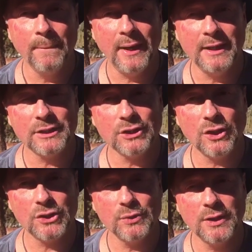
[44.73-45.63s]
And it
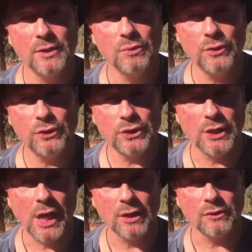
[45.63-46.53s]
starts with the root
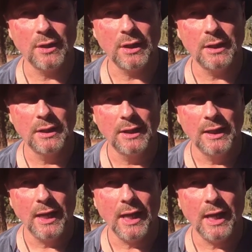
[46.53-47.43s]
chakra
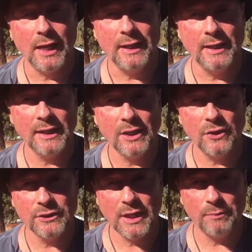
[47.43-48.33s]
and then
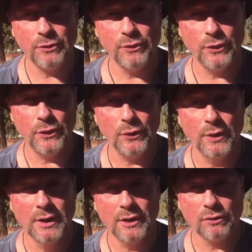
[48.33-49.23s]
goes up through
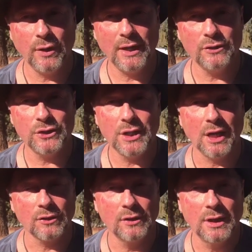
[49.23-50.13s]
the crown
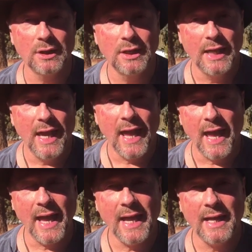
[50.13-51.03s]
chakra.
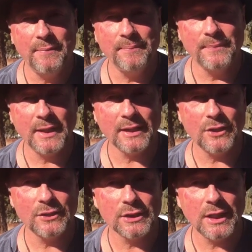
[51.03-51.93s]
And it
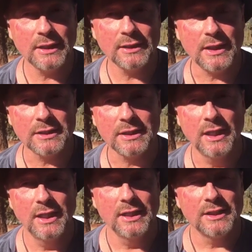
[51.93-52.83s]
goes like this.
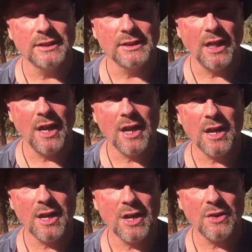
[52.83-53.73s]

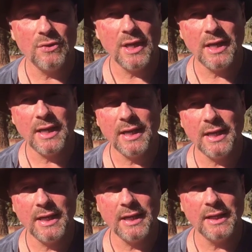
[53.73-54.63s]
Sa
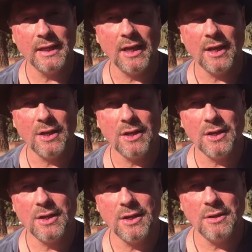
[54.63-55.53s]
re
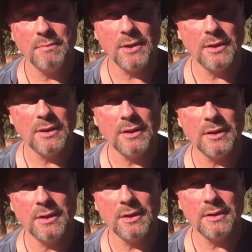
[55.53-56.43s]
ga
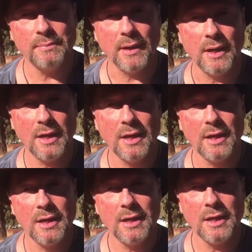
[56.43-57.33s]
ma
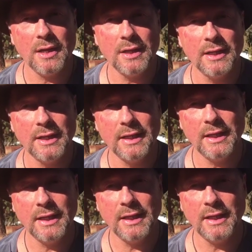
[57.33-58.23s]
pa
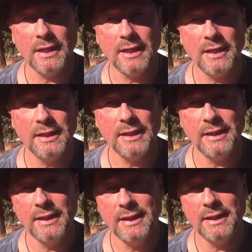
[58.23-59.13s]
de
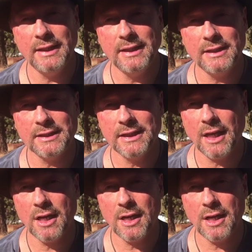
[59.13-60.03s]
ni
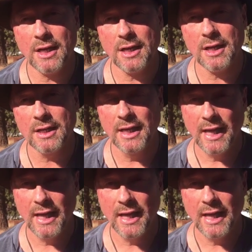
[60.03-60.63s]
sa.